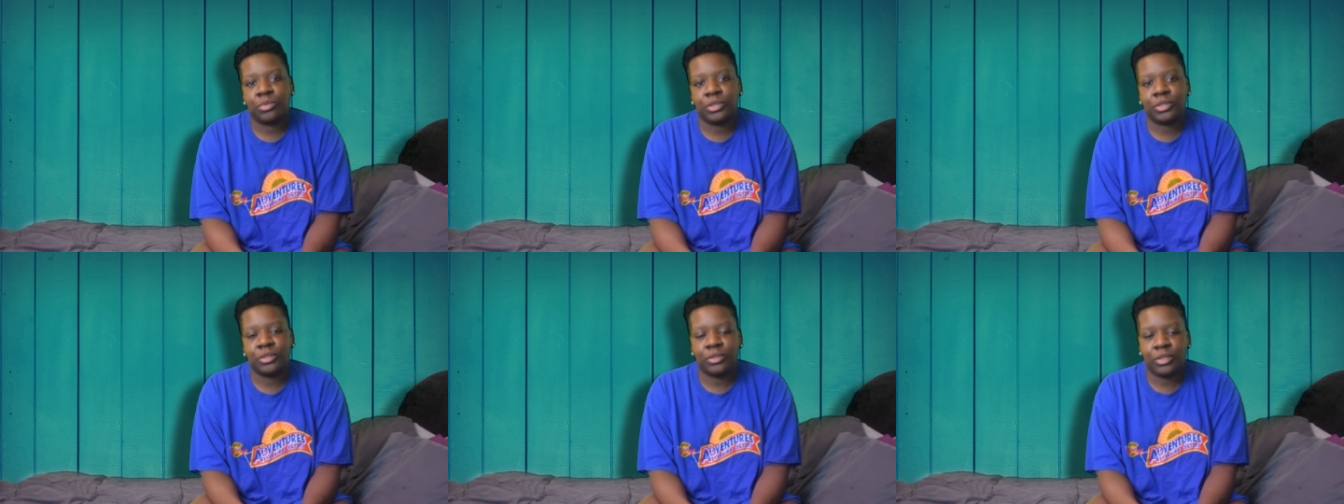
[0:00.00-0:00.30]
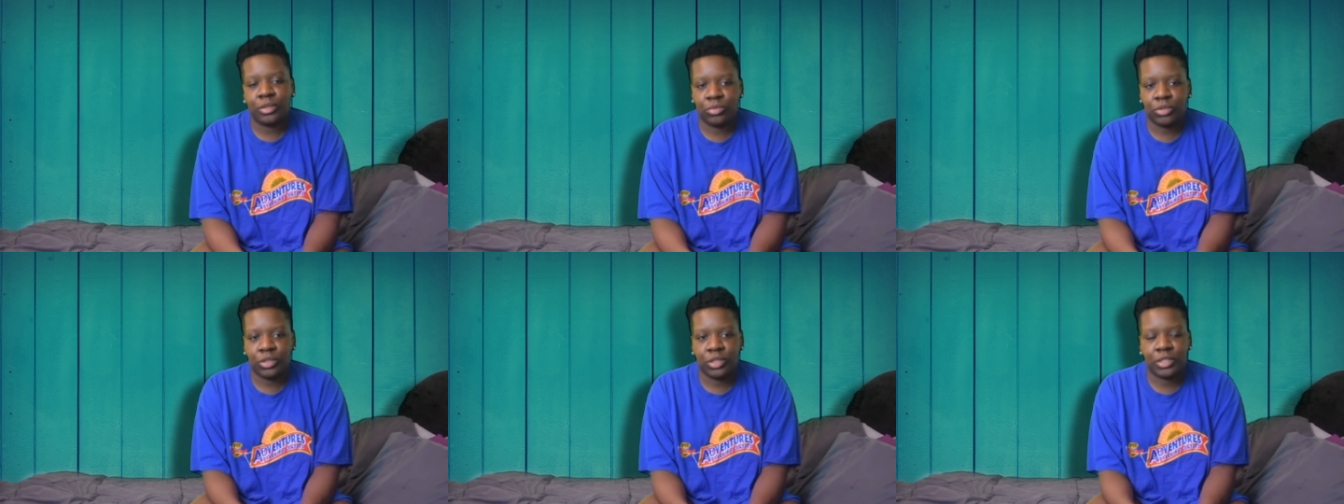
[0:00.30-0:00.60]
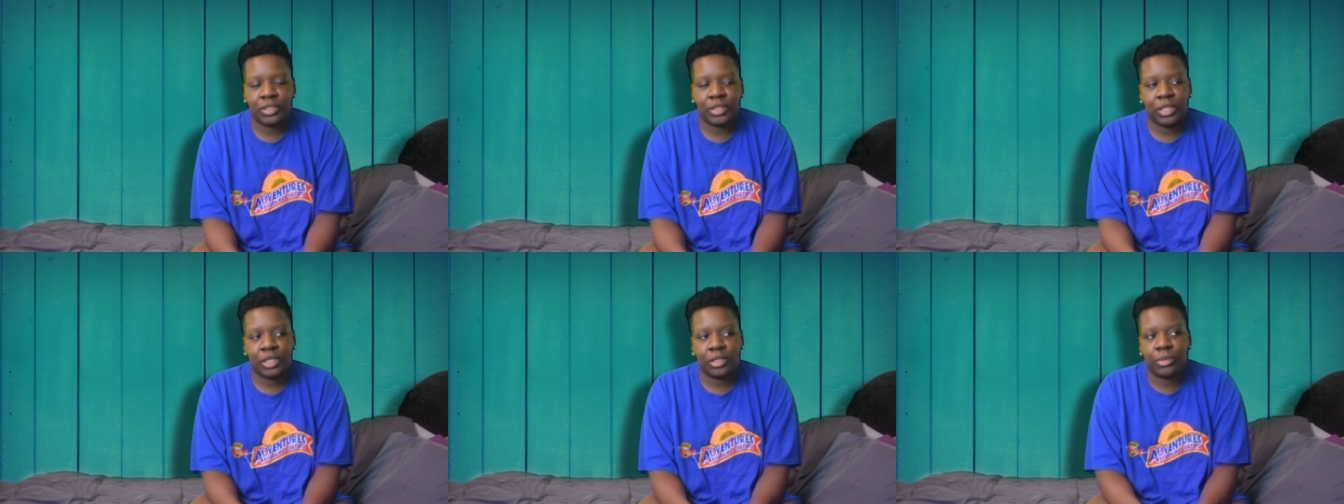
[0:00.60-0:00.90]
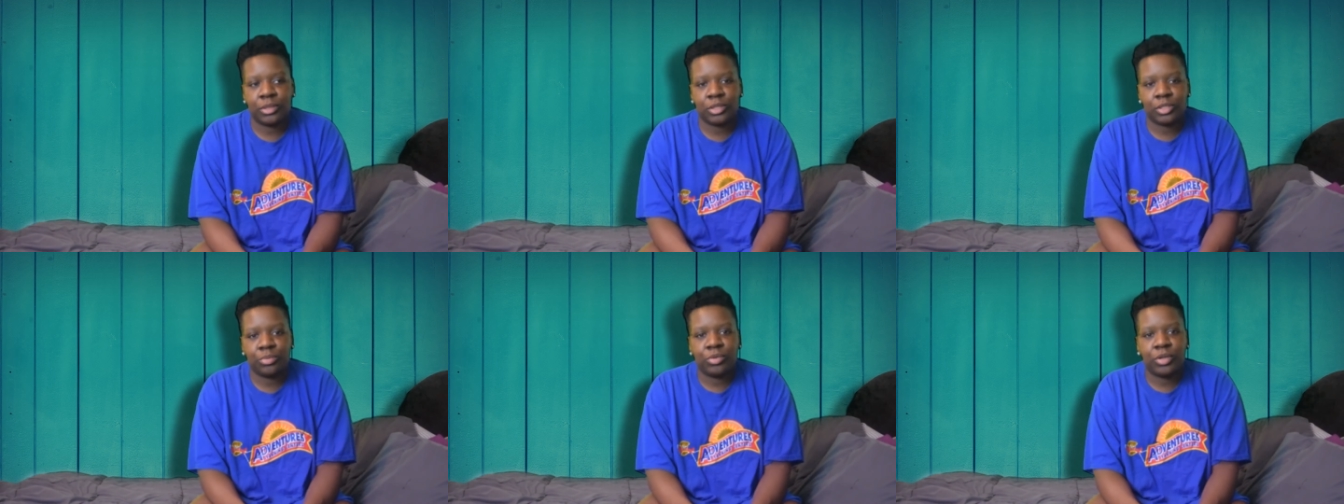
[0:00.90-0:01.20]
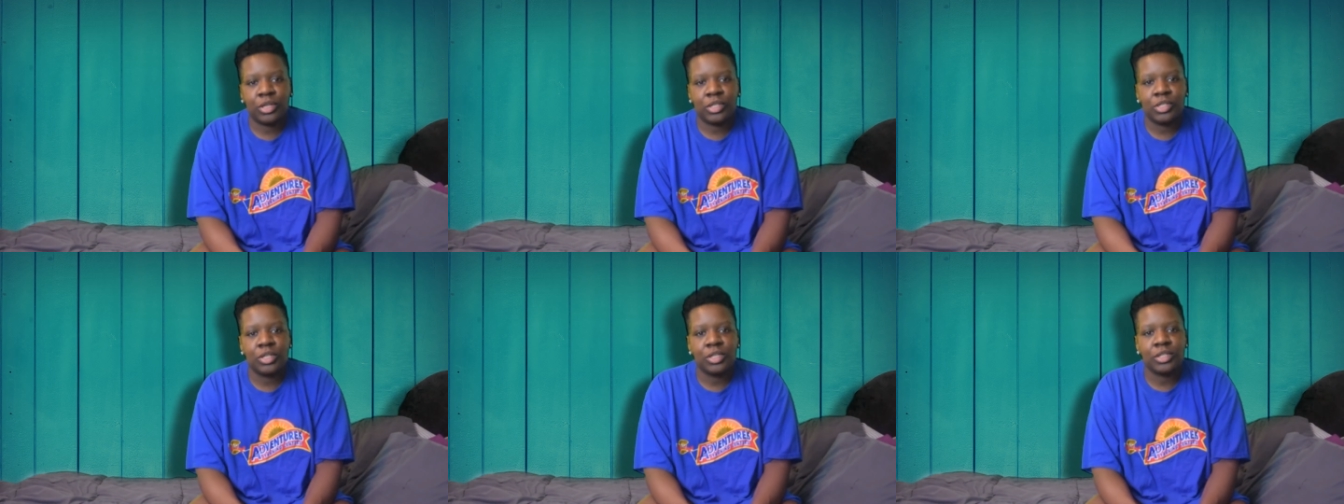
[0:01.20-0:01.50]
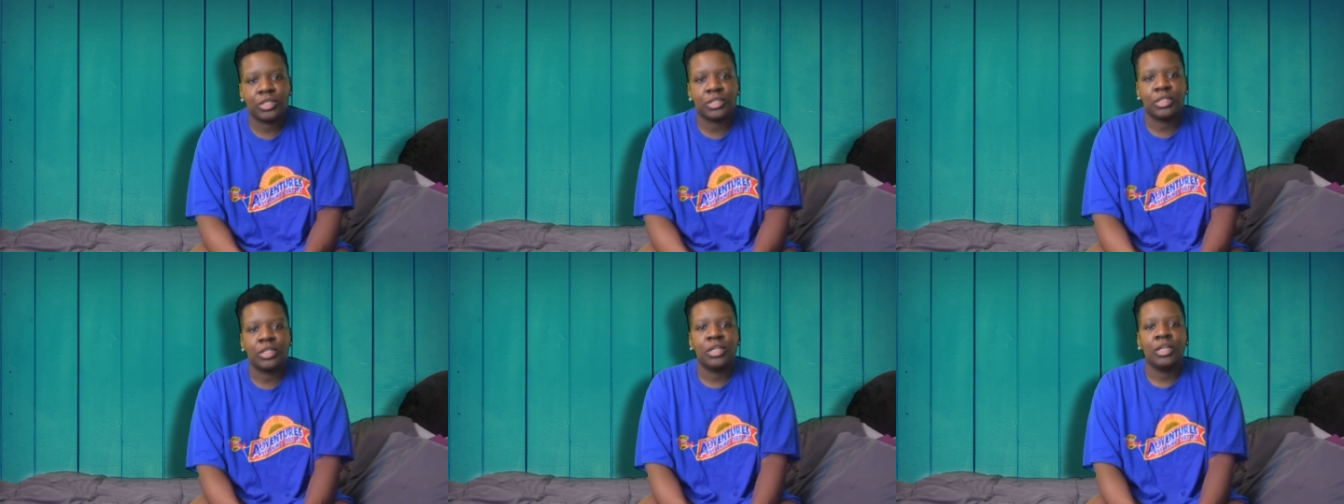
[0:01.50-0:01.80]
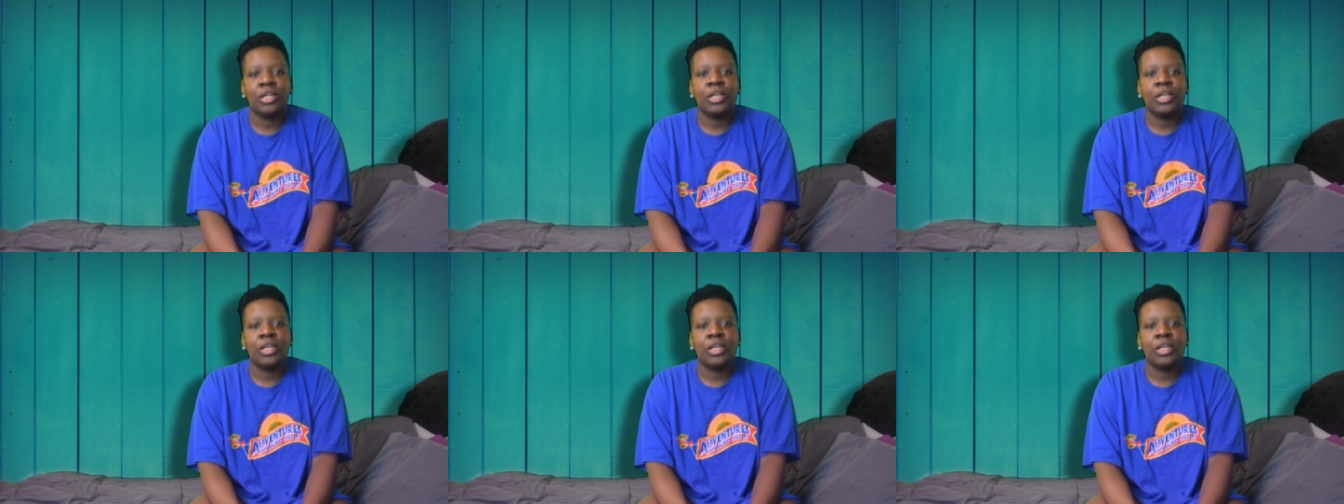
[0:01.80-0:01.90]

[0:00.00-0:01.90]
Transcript: but I'm really excited about the project.